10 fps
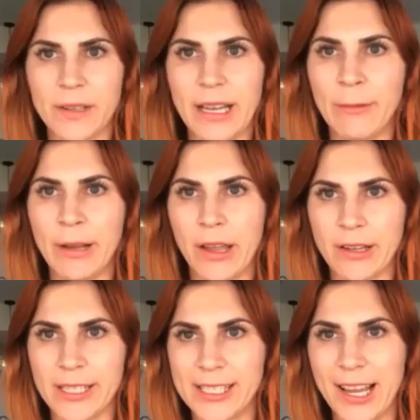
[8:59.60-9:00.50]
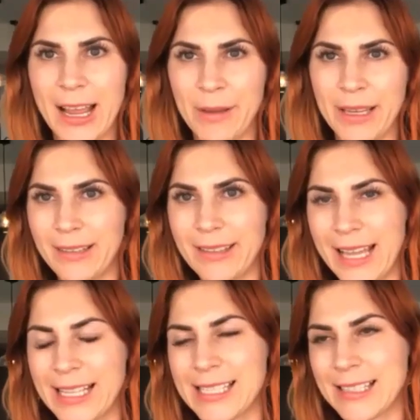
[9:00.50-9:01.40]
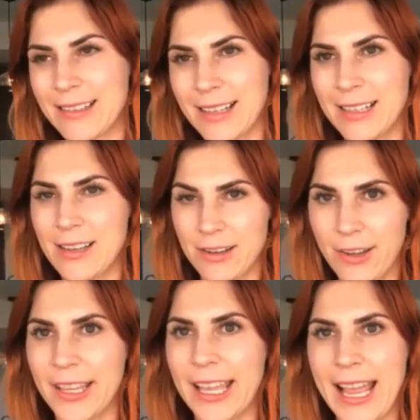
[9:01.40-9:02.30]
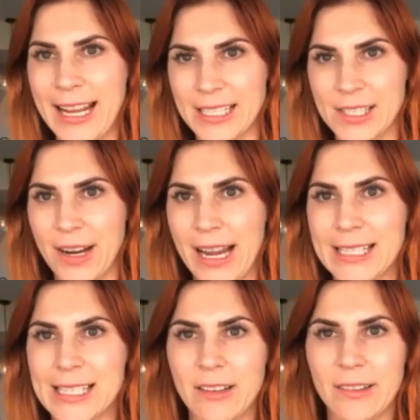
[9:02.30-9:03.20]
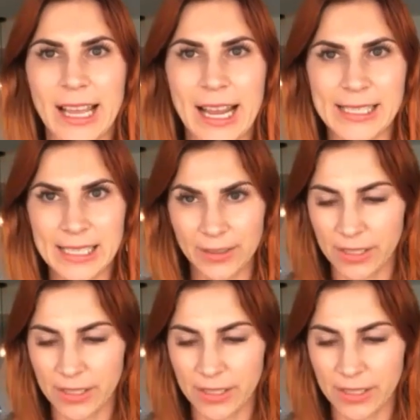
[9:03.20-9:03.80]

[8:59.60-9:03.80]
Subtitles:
like we're going to die, but that's not the case, right? It's not the case if you